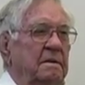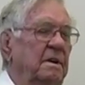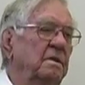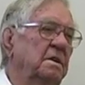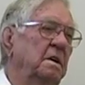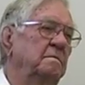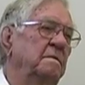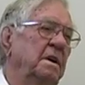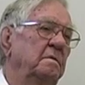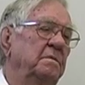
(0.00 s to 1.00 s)
here come
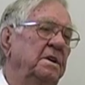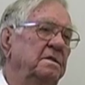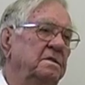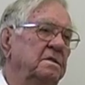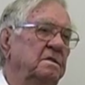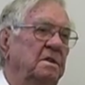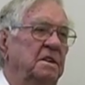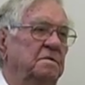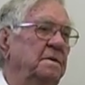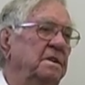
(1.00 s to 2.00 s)
the MPs and
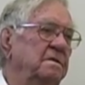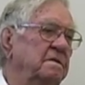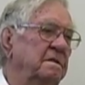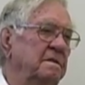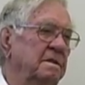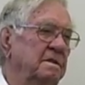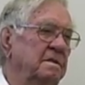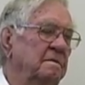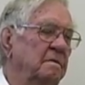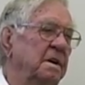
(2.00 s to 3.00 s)
SPs and
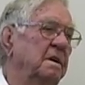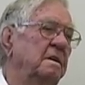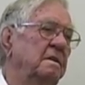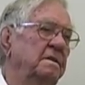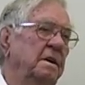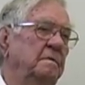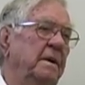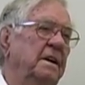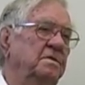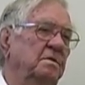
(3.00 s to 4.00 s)
red alert, get
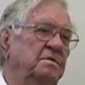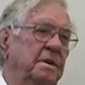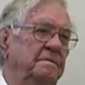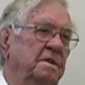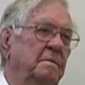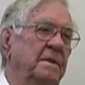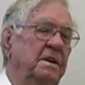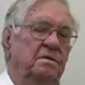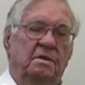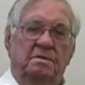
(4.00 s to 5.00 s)
back to your ships, get
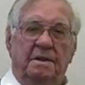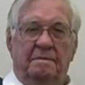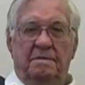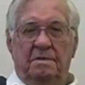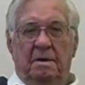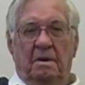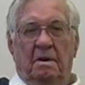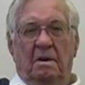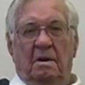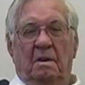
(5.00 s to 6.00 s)
back to your ships.
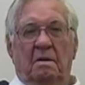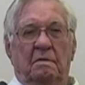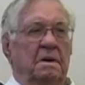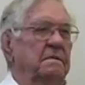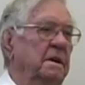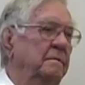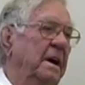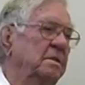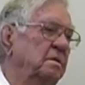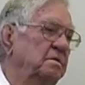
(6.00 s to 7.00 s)
Well, we got
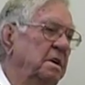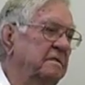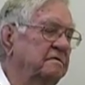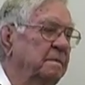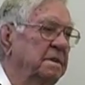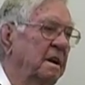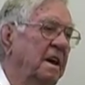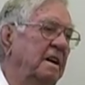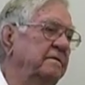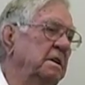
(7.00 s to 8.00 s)
back to our ships, but the
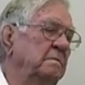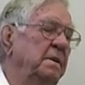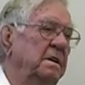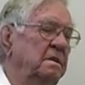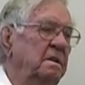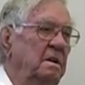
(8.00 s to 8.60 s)
Laffey had been